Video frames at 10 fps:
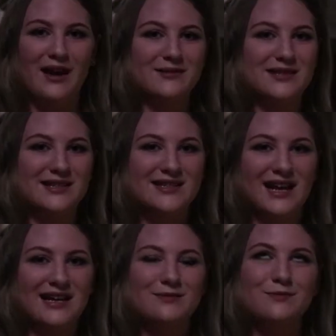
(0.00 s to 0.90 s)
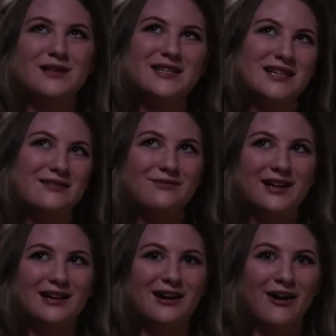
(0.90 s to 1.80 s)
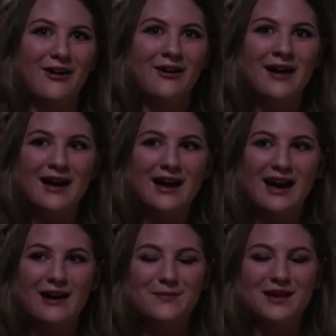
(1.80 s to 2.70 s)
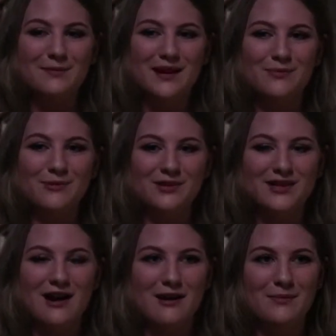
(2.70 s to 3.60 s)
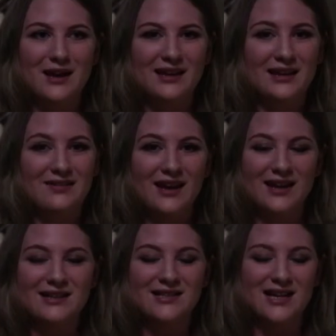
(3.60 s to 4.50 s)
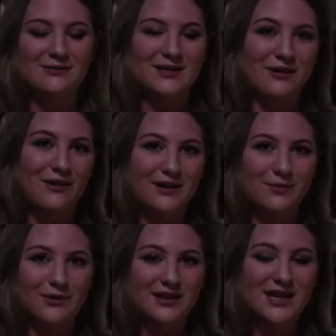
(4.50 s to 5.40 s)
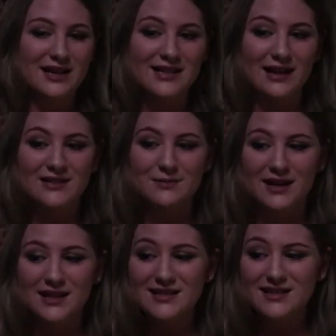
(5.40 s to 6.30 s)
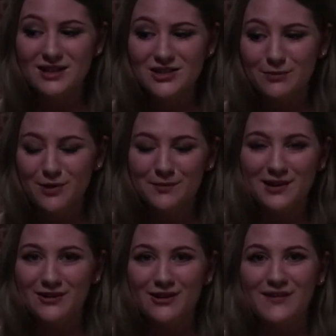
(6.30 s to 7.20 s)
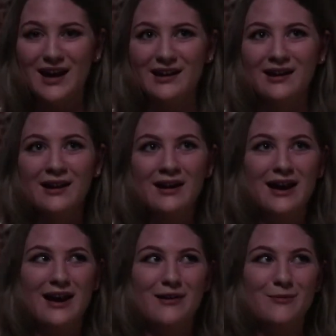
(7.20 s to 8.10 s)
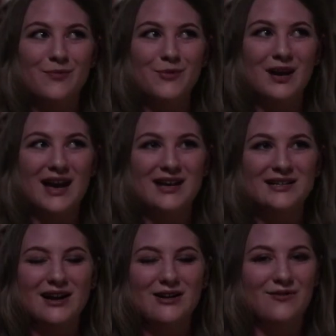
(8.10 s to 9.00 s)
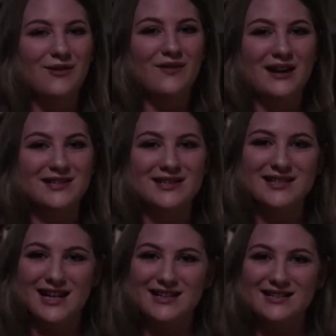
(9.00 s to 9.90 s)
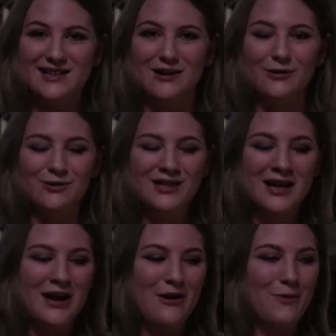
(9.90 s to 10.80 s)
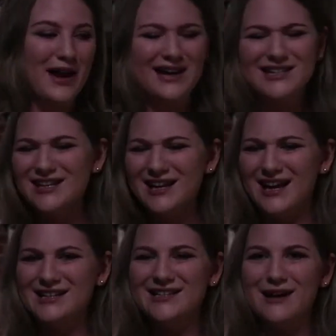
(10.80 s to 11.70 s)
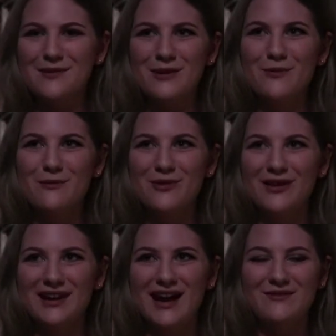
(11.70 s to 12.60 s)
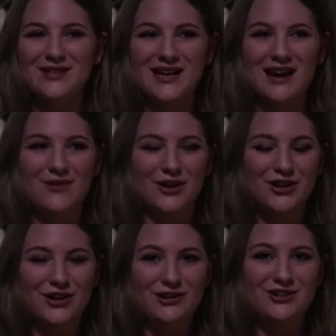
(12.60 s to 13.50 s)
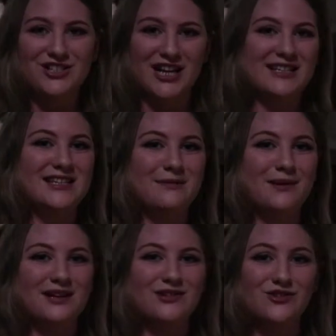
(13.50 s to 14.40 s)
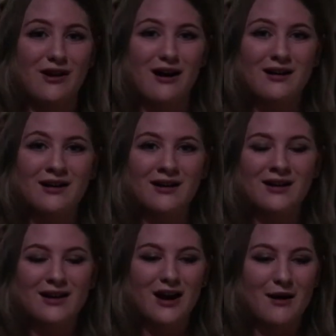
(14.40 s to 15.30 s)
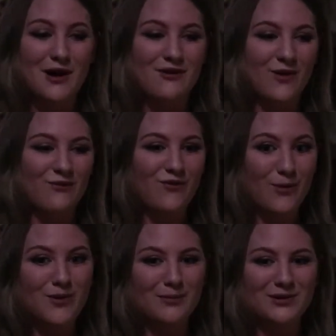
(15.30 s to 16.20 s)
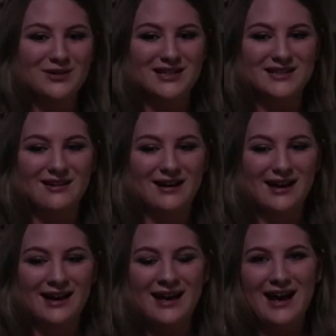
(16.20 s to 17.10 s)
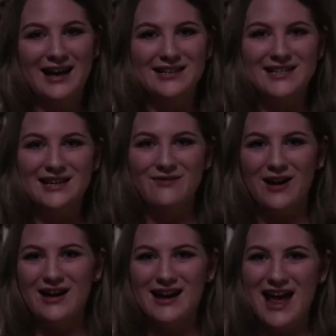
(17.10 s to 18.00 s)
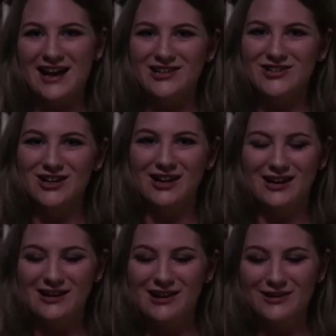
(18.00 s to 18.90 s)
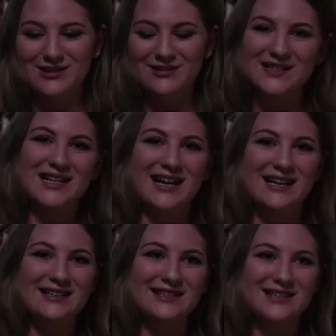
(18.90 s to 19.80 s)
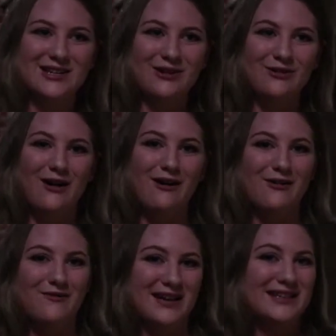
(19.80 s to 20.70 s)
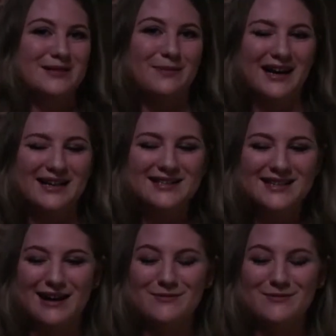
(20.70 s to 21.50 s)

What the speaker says: 1,000 slates, but we didn't really know how many people would come, and in the end it was incredible. It turned out to be such a popular event. We had over 1,000 slates sold. We actually ended up at one point having to have a huge JCB truck come over from the building site and deliver an extra load of slates to our event space.